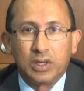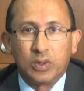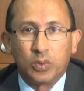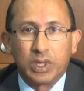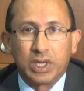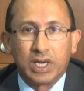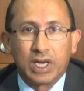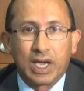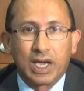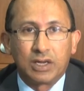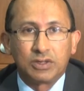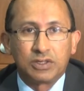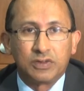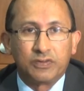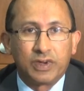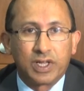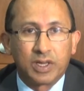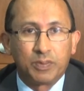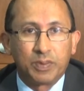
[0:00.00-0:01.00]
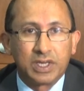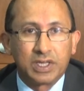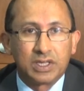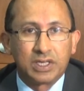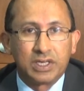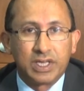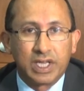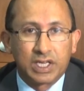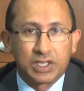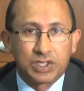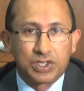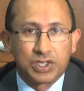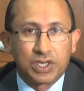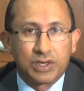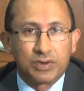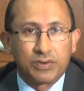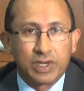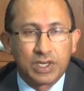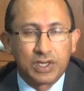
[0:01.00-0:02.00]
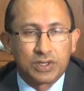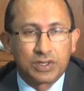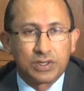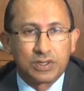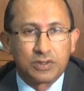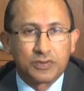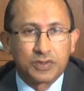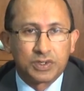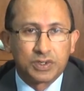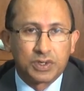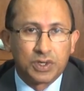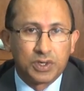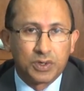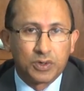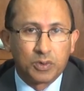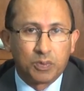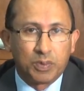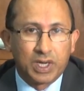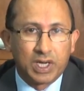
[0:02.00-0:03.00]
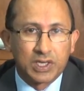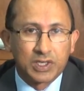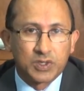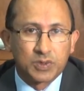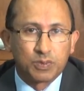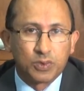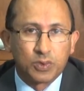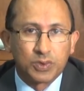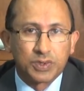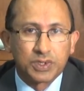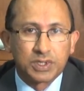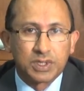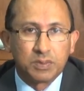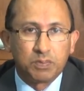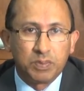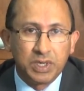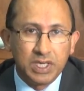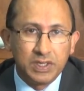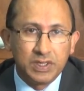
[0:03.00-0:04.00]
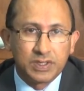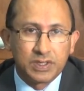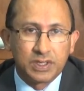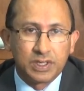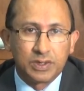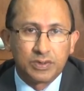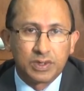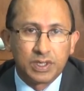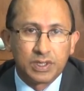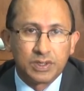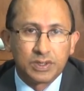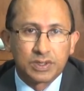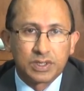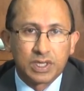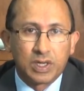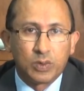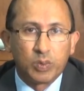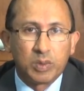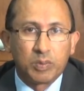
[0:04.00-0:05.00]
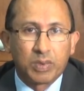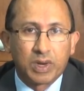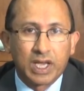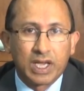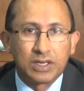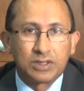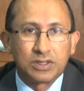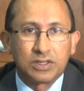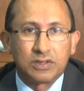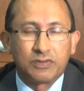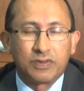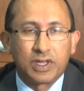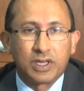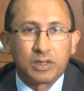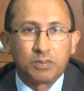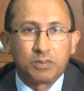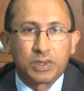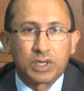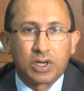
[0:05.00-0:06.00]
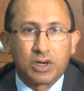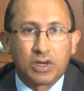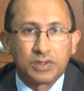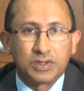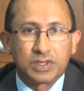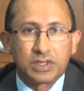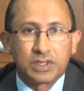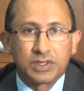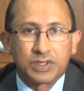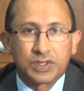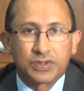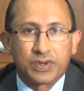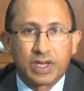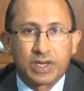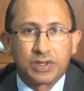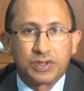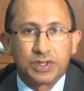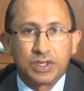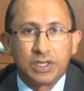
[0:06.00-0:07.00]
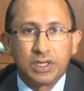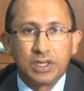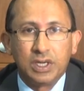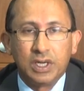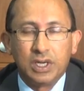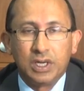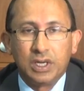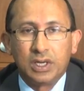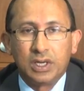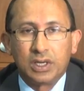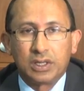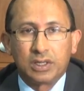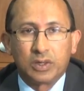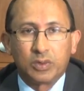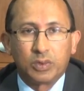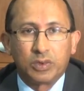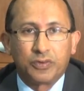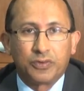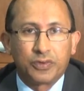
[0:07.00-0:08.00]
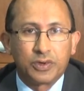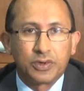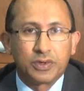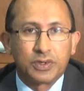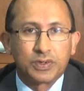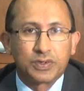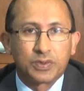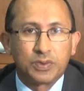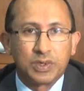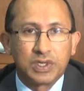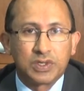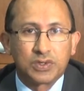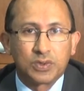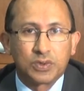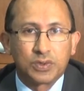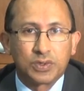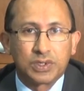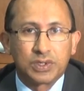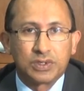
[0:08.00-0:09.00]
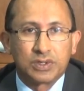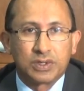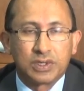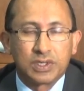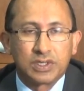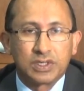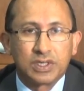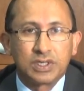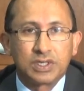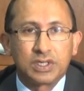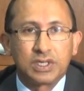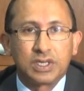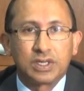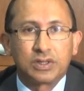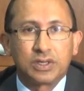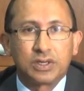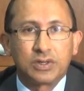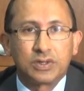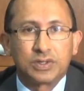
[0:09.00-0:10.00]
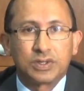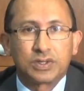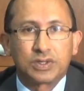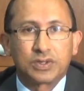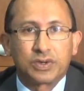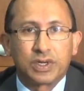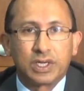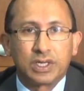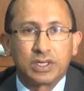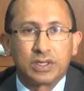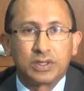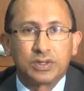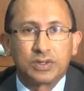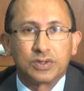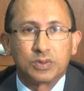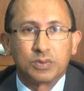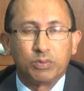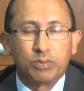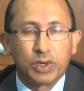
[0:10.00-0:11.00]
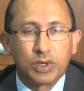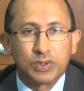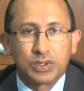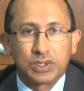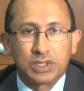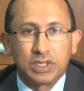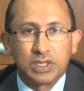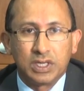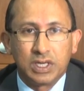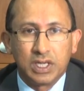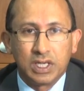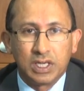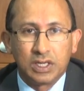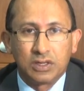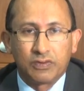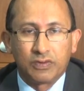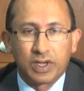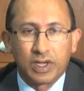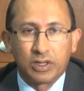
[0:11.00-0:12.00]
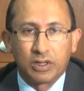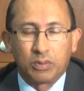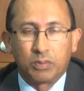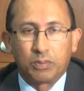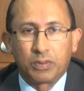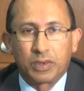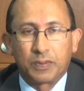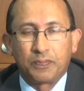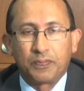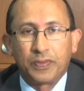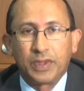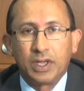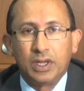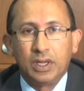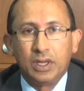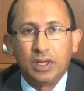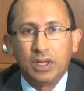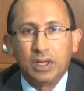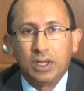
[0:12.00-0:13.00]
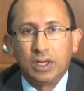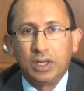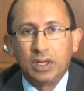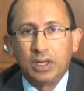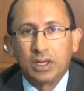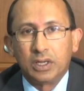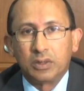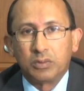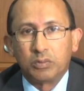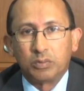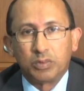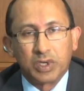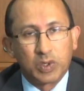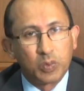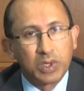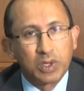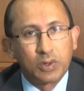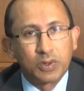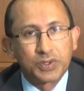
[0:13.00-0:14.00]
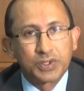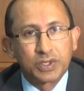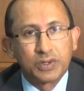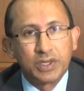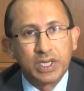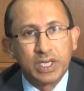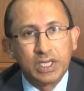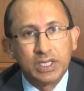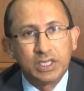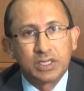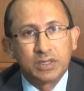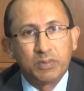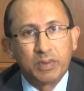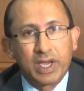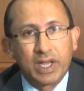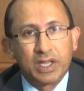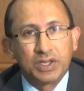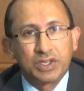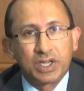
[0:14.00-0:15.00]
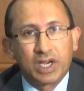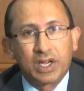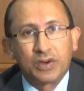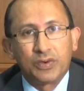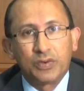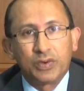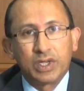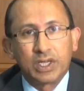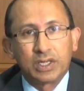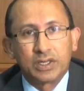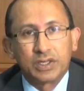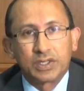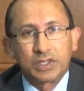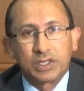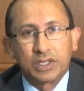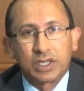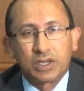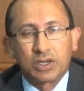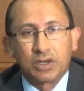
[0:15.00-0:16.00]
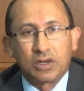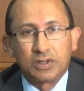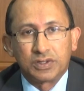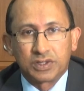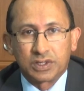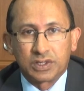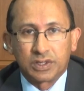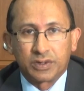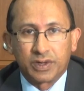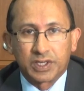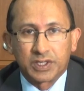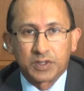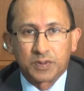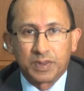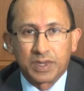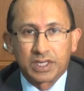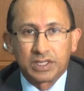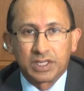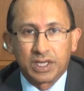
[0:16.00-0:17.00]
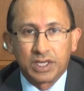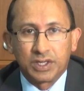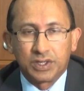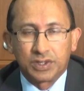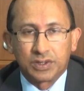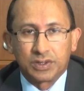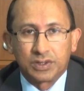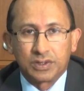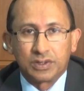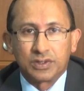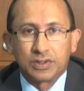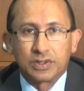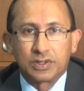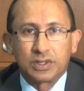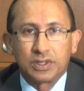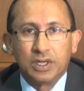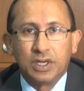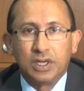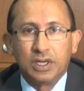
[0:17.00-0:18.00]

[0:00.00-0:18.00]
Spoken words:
We are now developing the next generation of secure passports, the P-Series, and we plan to develop a consular strategy that will focus resources on assisting those Australians most in need of help. But we also need to manage unrealistic consular expectations.